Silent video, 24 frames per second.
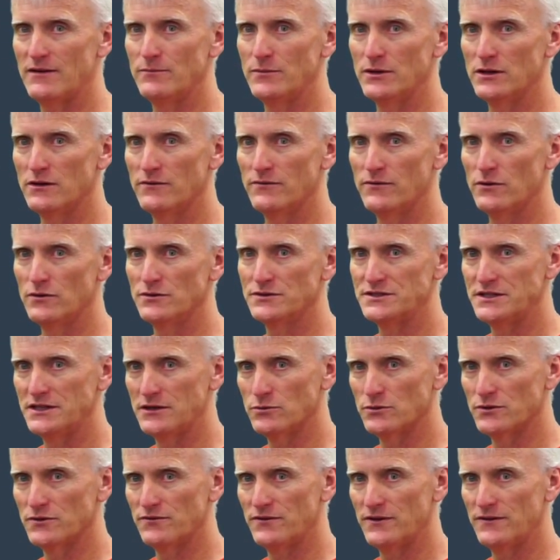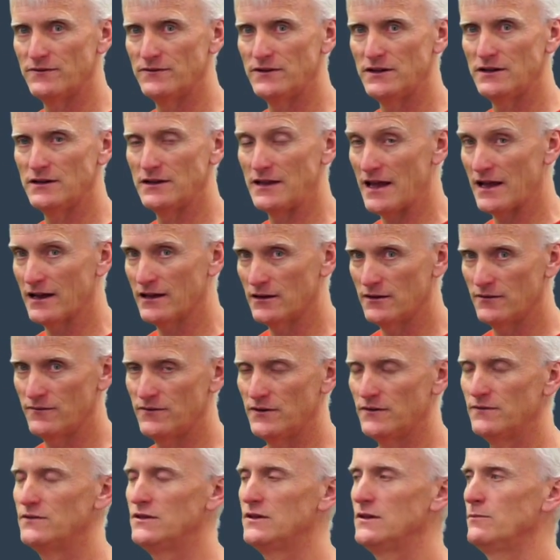millivolts equals negative
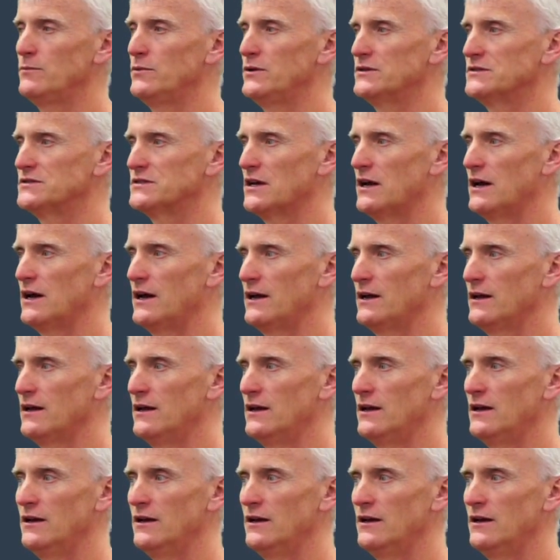15 PSI,